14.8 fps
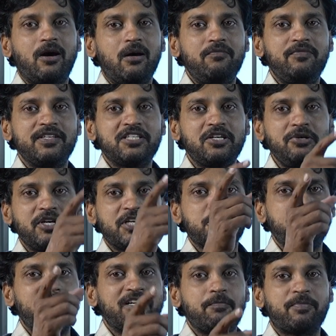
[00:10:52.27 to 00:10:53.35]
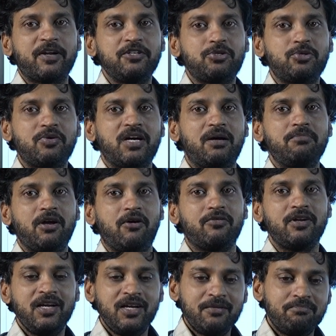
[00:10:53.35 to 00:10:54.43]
obviously you expect the price to come down.